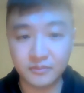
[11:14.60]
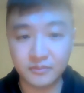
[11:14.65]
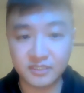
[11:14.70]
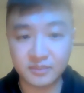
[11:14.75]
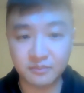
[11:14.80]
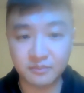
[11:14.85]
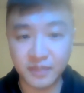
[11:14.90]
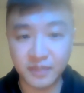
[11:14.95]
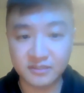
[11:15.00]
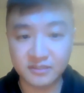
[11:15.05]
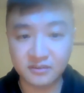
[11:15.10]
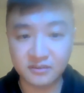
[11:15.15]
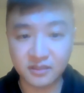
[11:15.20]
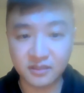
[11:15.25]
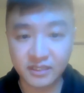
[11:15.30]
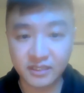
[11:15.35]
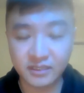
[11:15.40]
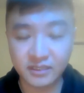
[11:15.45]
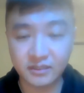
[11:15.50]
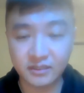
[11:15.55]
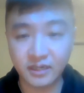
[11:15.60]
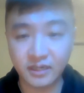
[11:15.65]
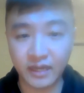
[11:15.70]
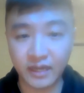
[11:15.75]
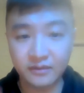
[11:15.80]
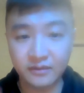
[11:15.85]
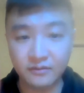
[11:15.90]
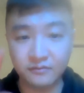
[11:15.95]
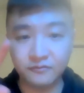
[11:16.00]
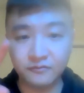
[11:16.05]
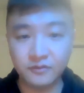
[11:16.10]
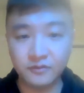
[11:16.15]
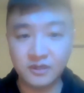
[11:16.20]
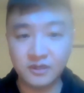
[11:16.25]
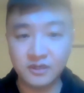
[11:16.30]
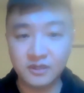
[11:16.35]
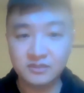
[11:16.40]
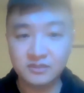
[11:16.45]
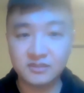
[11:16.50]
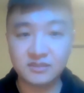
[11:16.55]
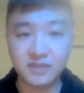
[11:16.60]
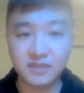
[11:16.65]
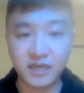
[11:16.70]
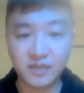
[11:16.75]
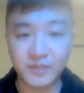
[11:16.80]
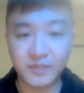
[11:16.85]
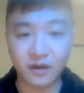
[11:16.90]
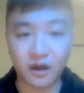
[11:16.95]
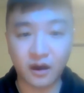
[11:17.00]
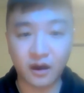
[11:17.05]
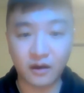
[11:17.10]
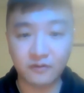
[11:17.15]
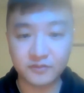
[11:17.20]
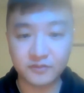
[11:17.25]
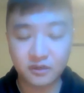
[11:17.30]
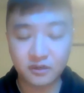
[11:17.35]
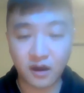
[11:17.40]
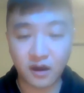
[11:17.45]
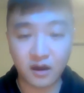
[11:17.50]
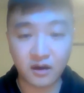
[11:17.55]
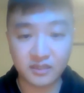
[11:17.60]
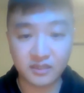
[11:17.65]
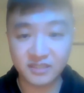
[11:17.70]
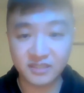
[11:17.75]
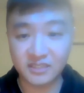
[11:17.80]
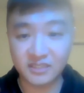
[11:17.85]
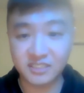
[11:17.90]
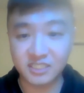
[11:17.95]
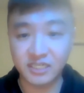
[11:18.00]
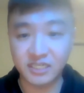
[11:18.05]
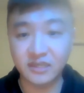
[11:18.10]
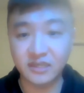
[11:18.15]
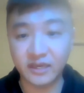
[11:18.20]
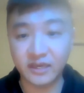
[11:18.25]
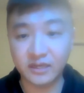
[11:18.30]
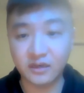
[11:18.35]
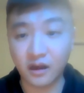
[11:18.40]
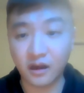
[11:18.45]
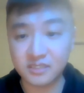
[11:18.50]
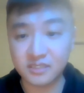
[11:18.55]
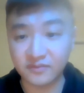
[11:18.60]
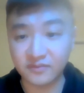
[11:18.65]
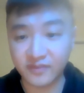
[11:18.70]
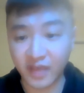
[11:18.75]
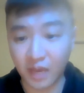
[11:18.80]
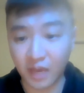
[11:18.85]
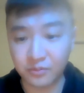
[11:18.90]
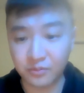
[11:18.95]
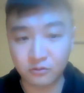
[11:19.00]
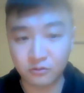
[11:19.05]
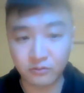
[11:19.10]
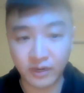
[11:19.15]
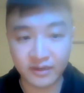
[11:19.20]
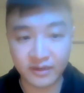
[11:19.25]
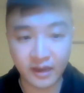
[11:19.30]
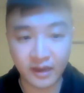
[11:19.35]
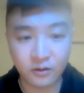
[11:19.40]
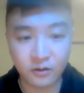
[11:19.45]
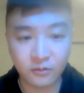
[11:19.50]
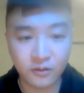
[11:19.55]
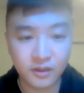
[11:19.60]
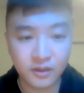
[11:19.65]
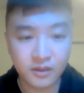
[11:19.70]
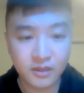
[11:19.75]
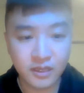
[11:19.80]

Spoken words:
just mentally kind of segment off the COGS, SG&A, and cost of capital right now